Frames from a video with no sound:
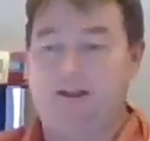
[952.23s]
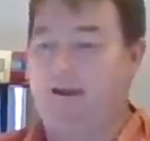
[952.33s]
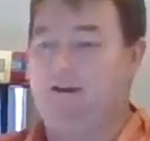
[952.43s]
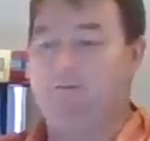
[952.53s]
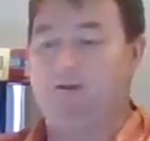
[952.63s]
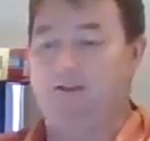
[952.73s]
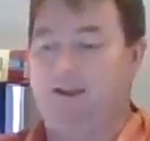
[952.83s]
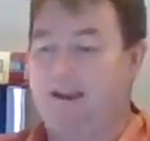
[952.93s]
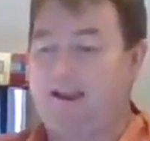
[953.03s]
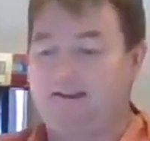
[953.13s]
And you can be
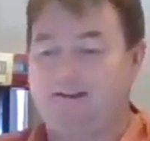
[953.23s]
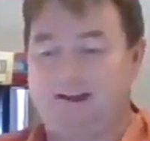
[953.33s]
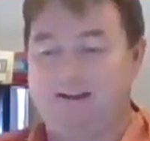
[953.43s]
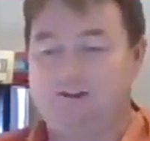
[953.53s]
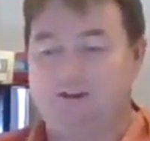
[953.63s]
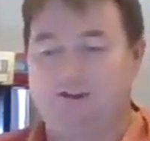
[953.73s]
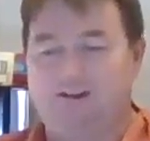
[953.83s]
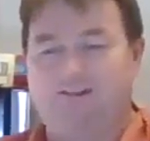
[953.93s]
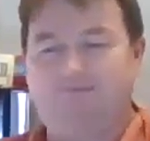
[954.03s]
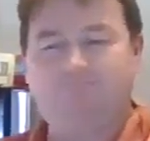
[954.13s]
like, hey, today's
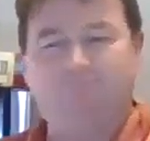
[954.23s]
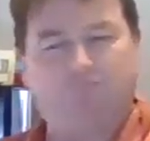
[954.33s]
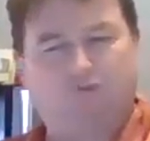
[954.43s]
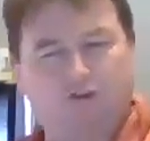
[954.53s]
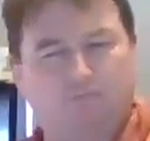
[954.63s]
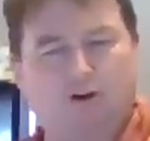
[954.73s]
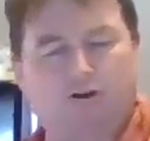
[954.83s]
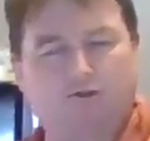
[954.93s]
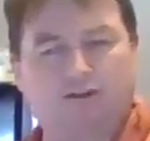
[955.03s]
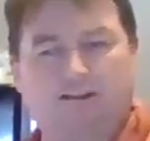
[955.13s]
good,
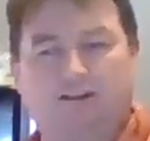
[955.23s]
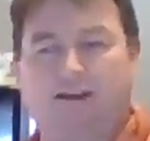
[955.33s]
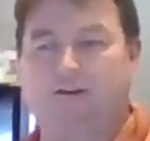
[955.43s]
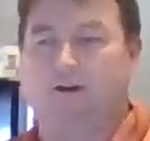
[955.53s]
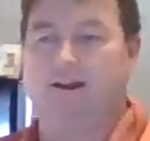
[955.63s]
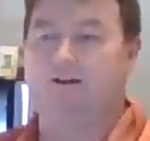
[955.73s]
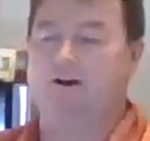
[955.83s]
tomorrow's not that great.